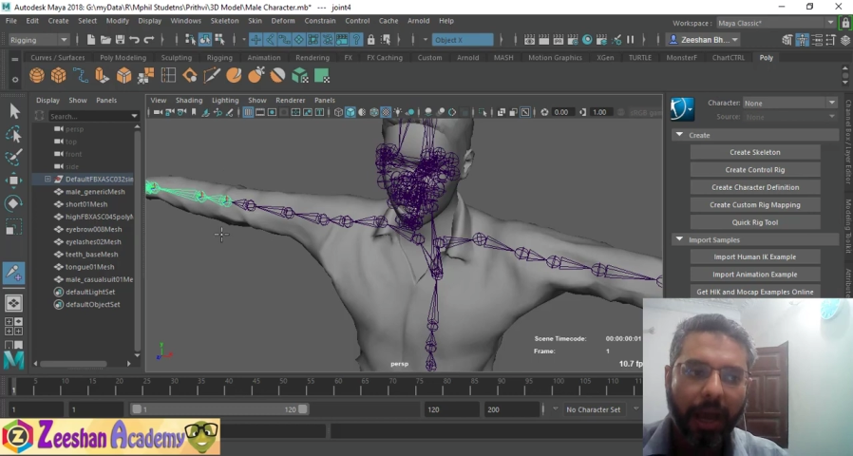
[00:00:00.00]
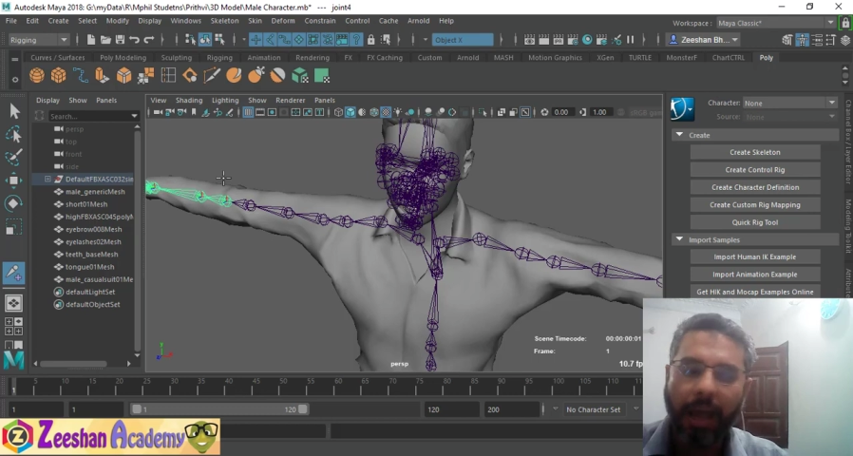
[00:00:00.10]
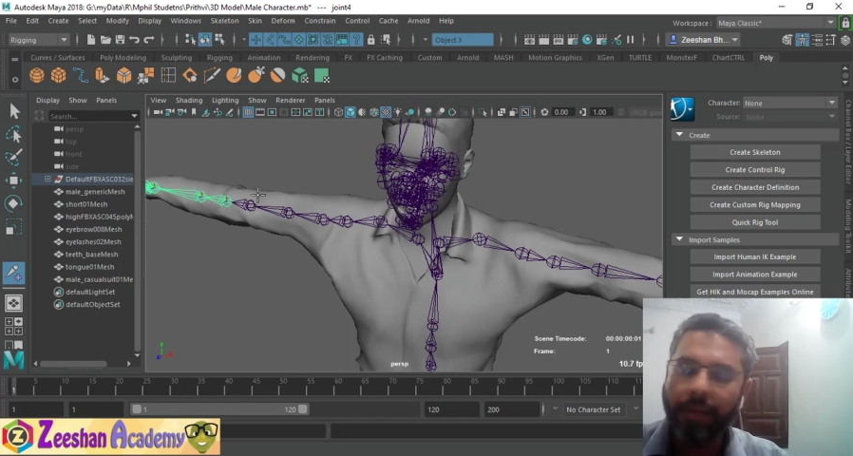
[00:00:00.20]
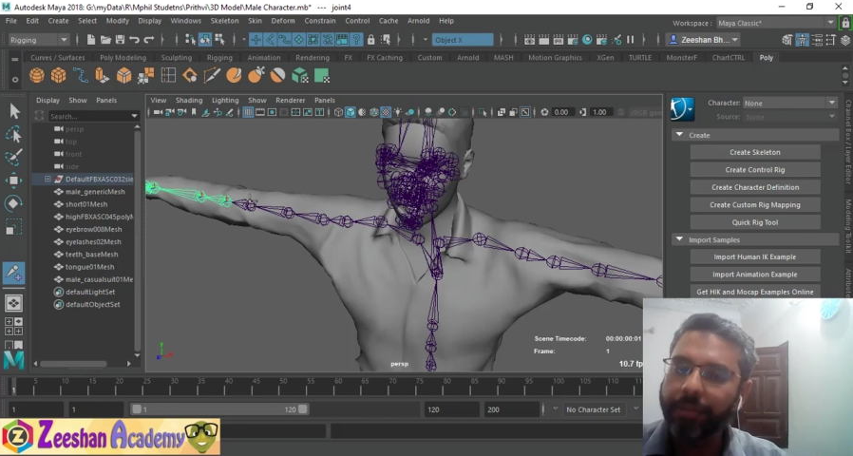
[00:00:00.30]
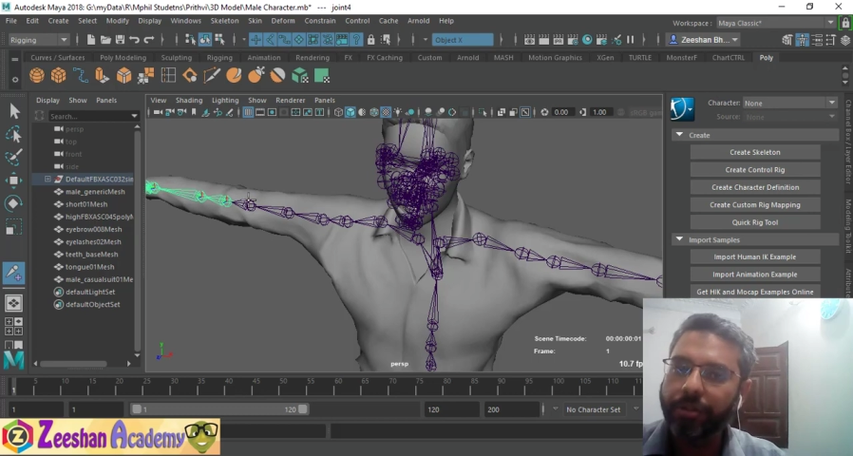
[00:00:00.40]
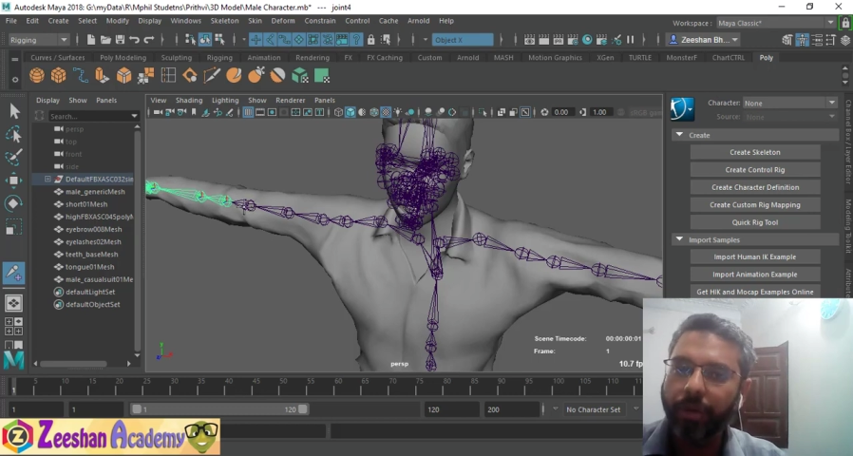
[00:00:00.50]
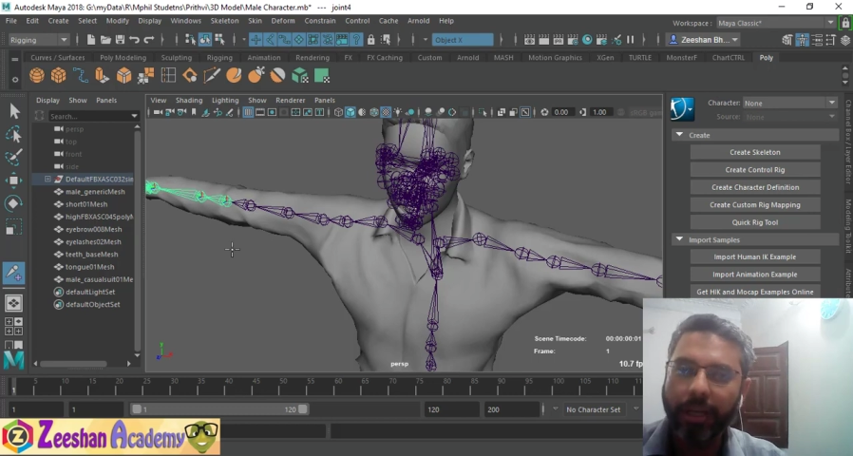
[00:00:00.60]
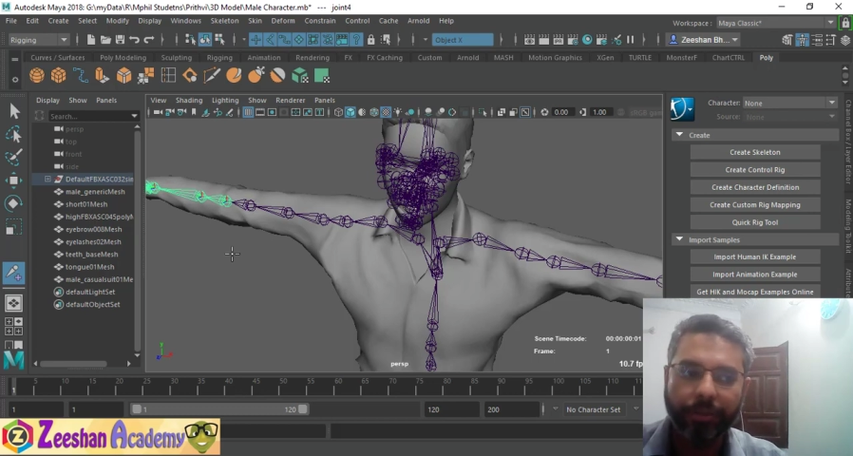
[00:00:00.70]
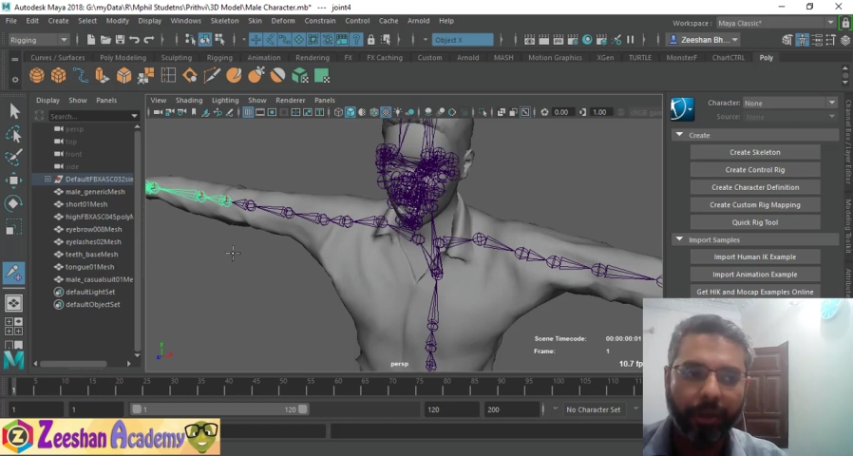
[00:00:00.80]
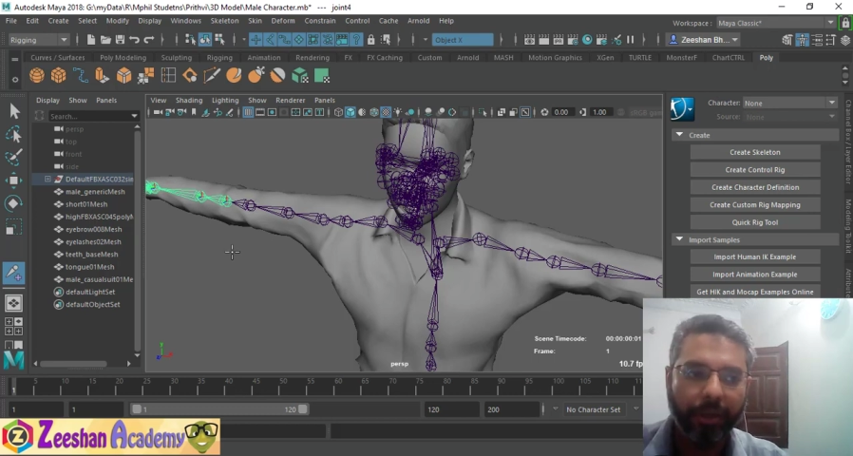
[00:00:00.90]
I have the
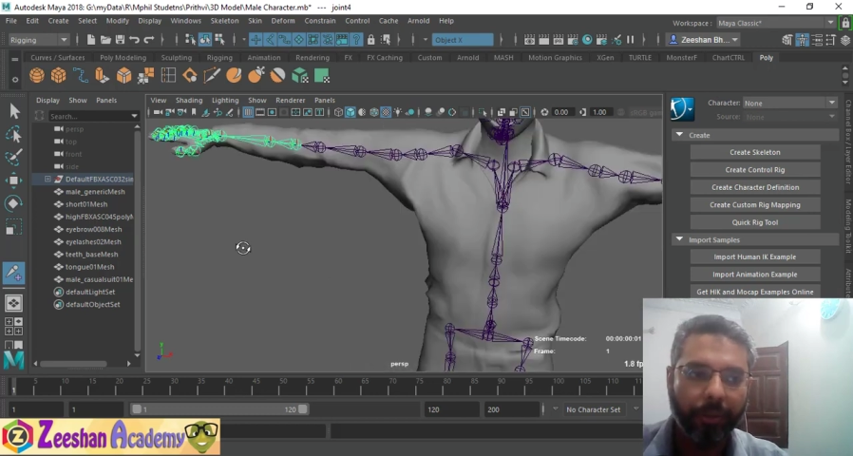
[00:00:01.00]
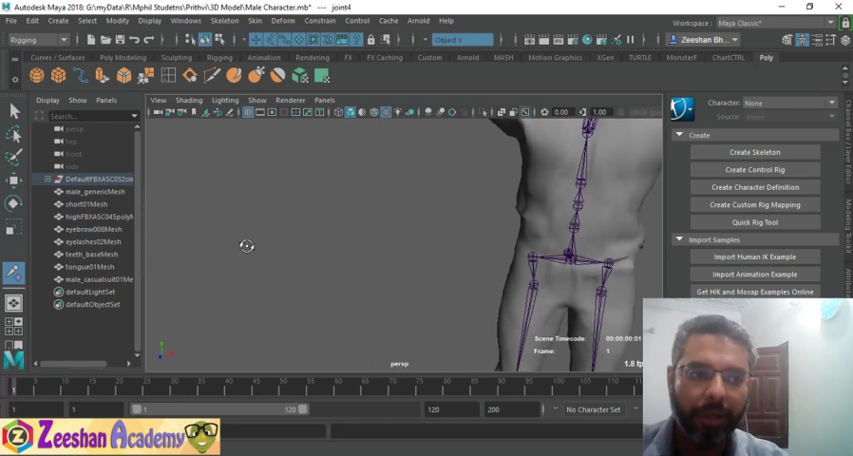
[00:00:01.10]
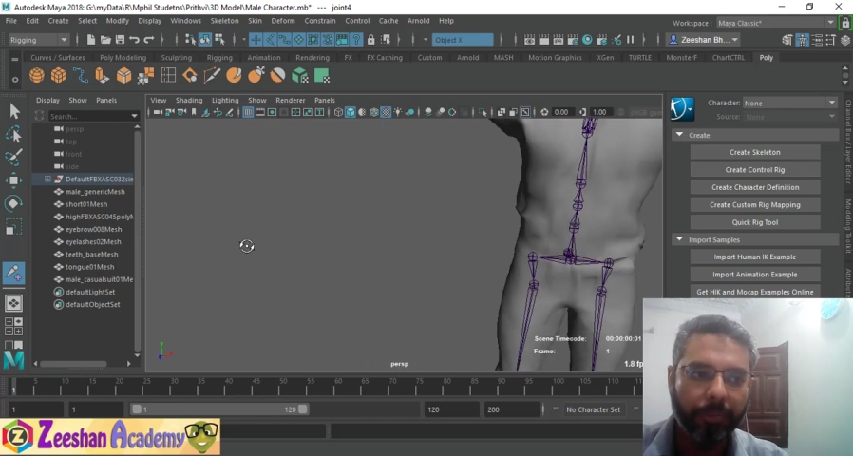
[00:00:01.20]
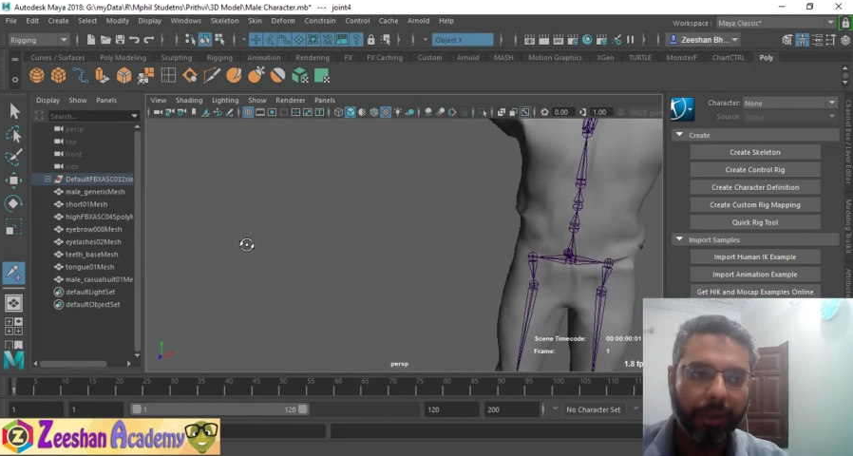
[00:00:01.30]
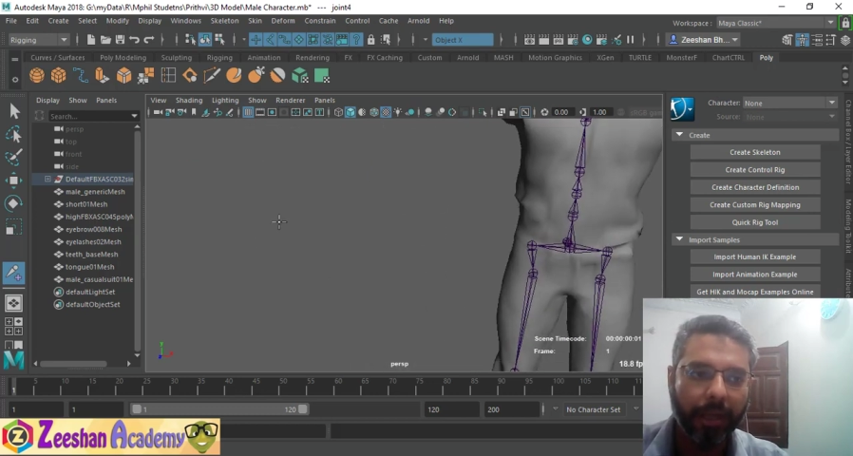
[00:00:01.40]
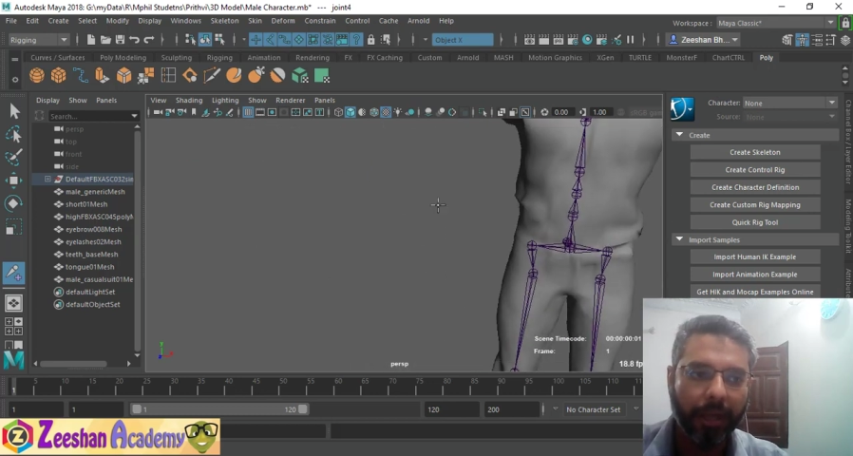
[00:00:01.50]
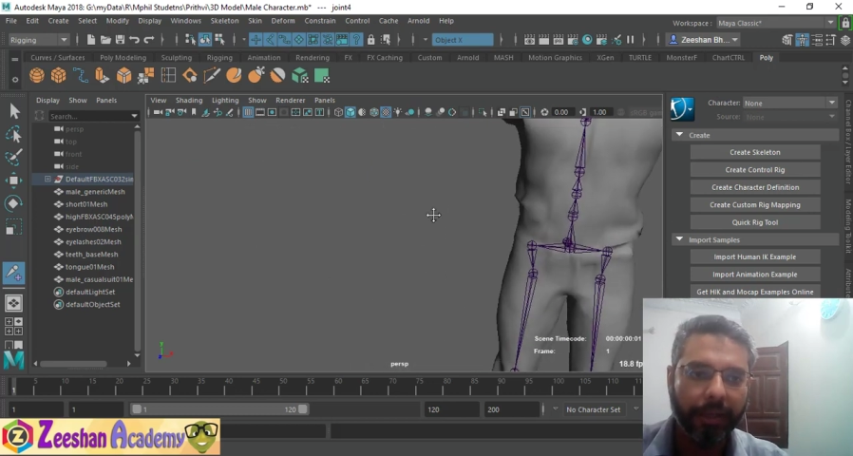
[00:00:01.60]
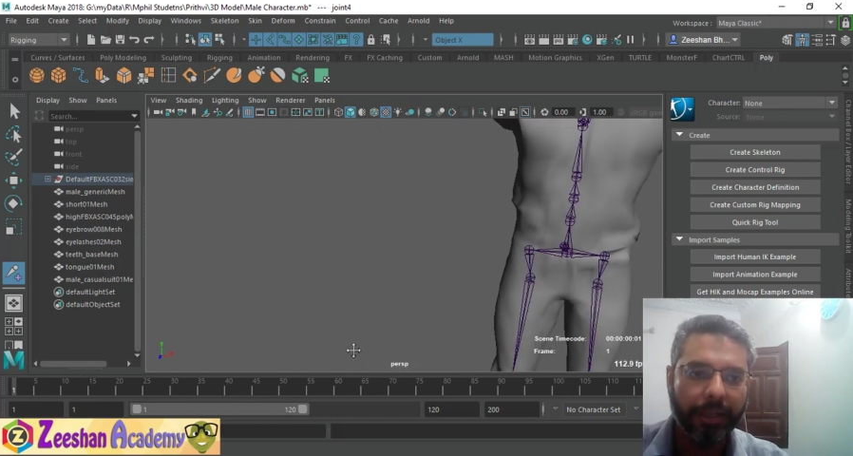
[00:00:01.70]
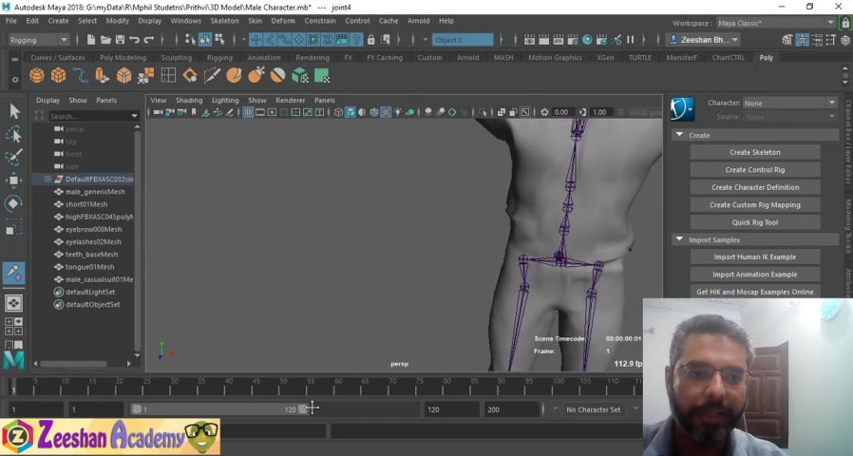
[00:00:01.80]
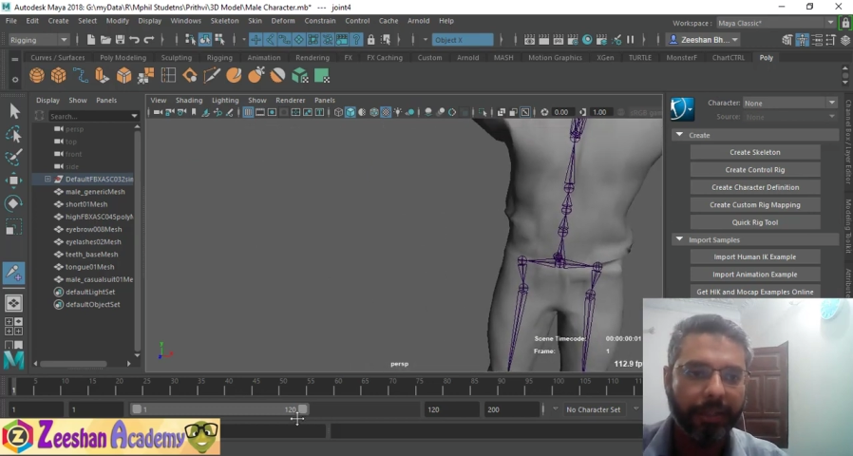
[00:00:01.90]
child joint available
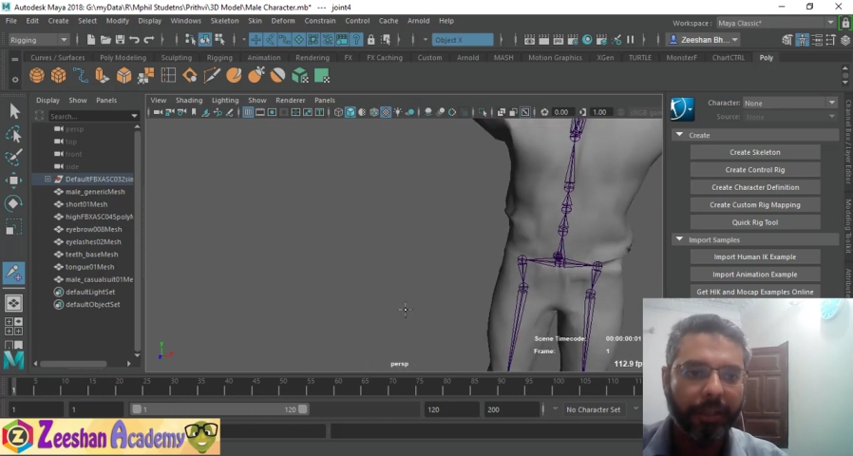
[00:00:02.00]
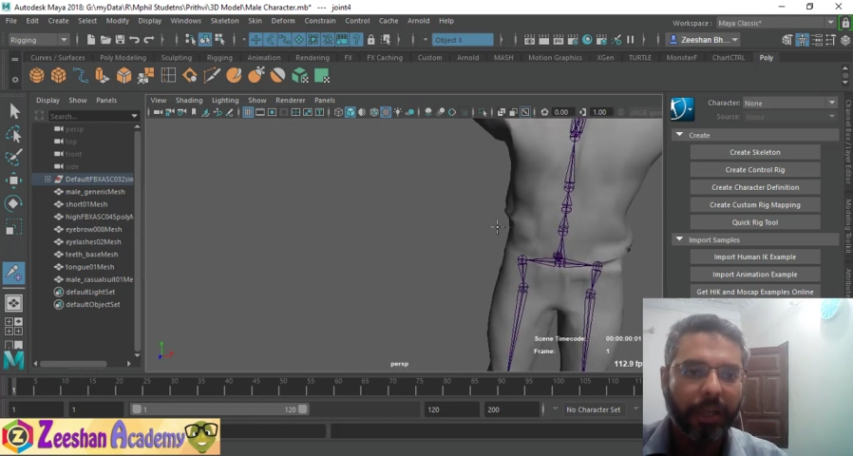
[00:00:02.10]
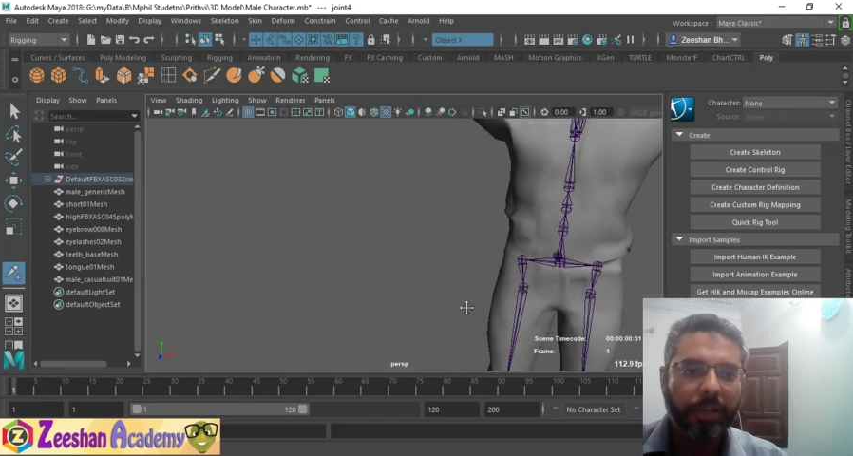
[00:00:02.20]
underneath it.